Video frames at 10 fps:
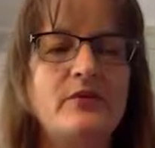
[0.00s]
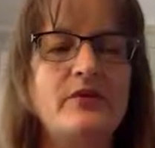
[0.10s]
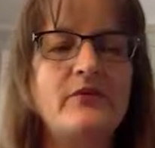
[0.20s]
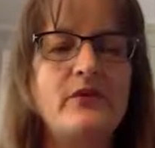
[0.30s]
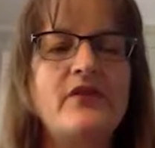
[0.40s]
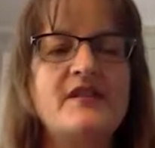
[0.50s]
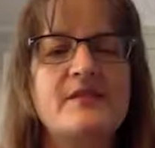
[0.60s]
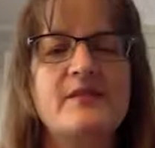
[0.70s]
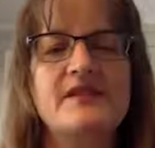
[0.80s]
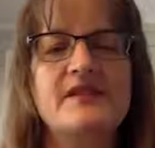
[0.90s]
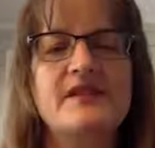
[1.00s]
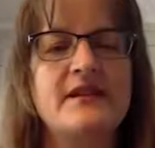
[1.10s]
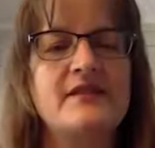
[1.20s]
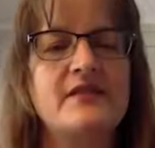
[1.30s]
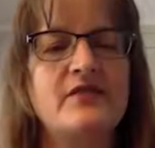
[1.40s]
We've got some exciting
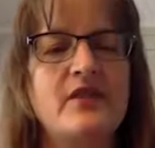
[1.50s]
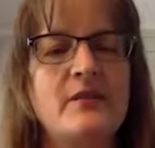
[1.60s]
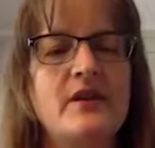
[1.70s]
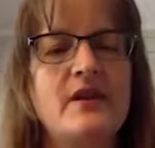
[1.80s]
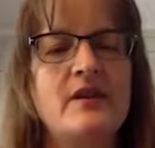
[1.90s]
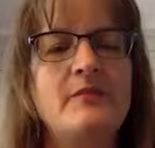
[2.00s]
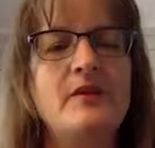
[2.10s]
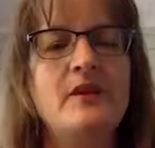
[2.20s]
stuff coming up